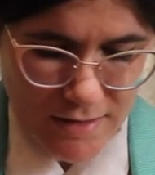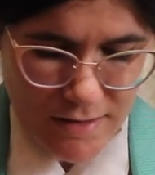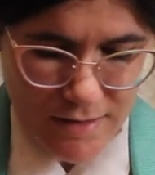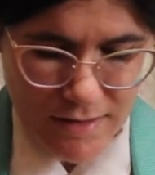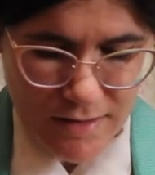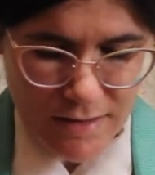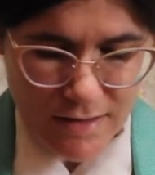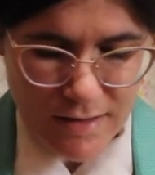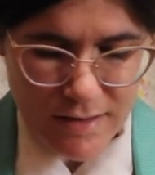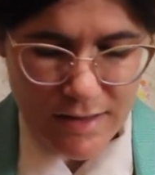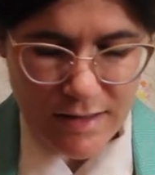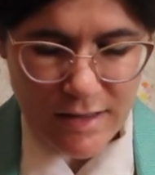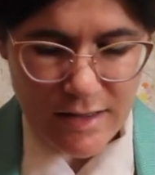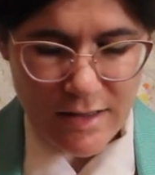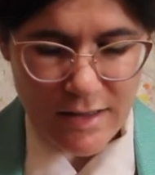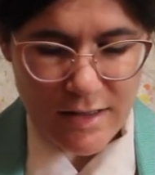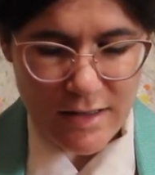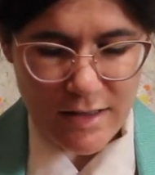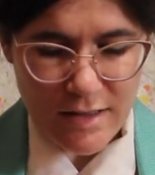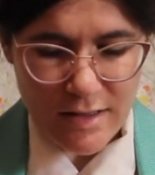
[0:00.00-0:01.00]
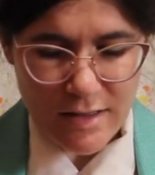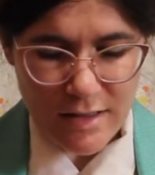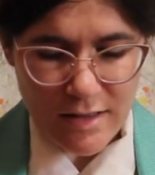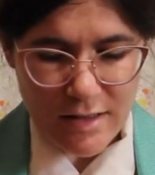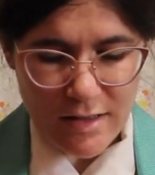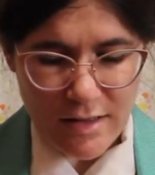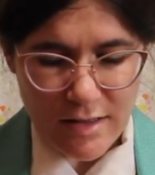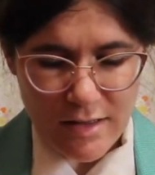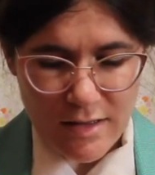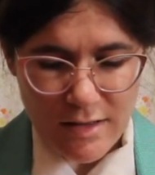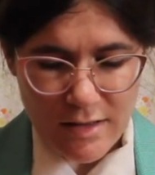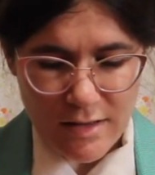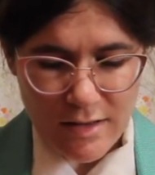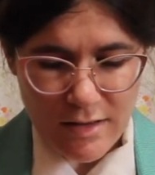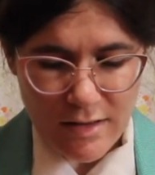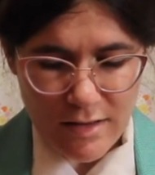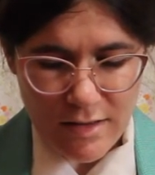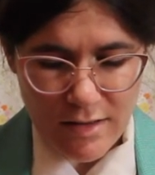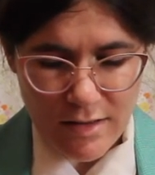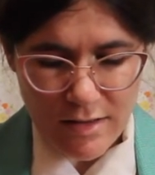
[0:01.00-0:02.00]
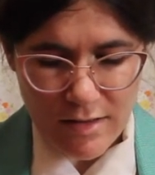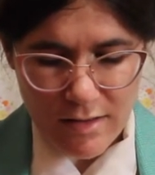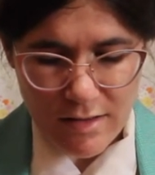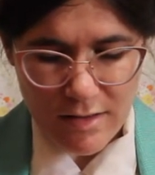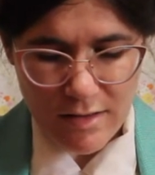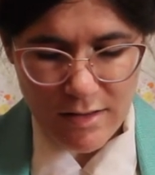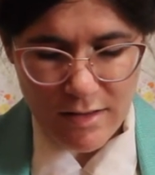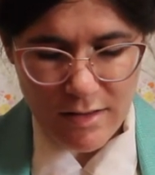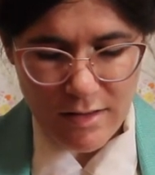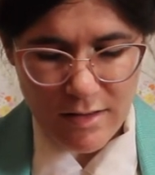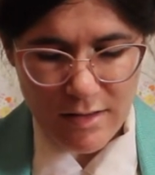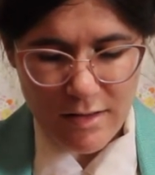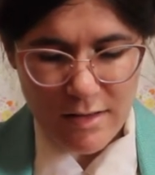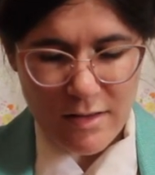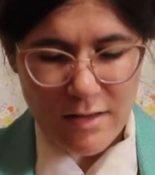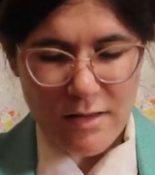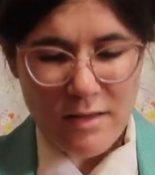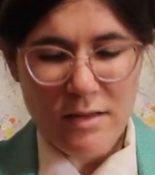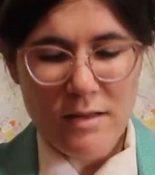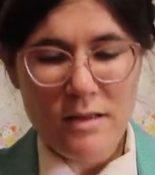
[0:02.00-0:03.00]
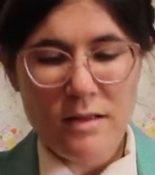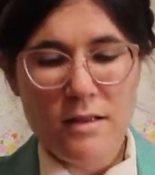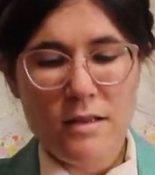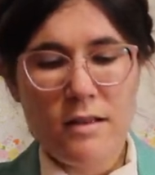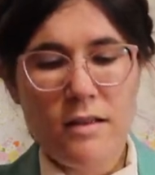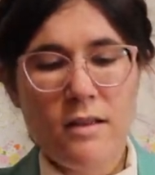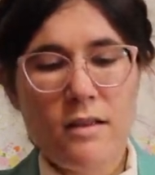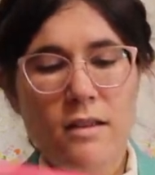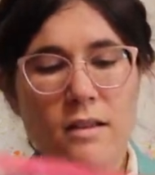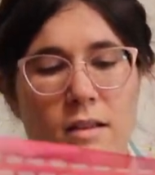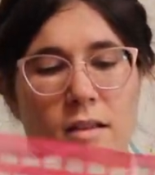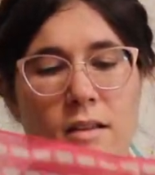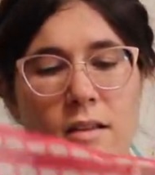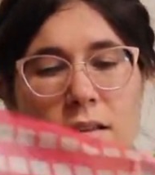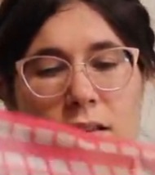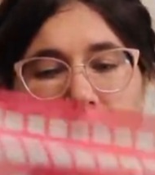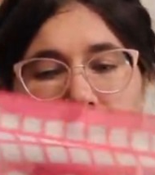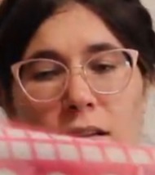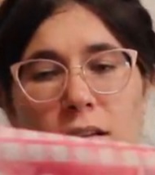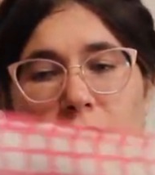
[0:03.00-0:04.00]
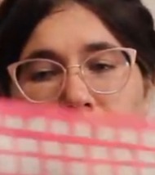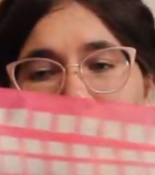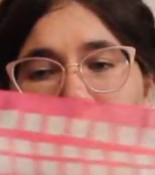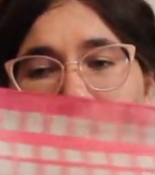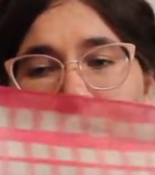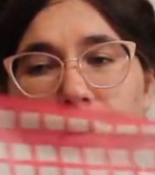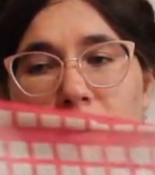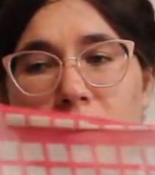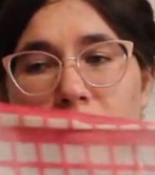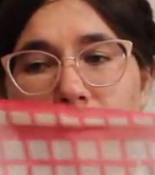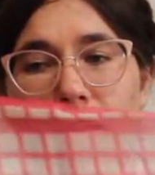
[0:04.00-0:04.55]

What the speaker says: (no one is talking)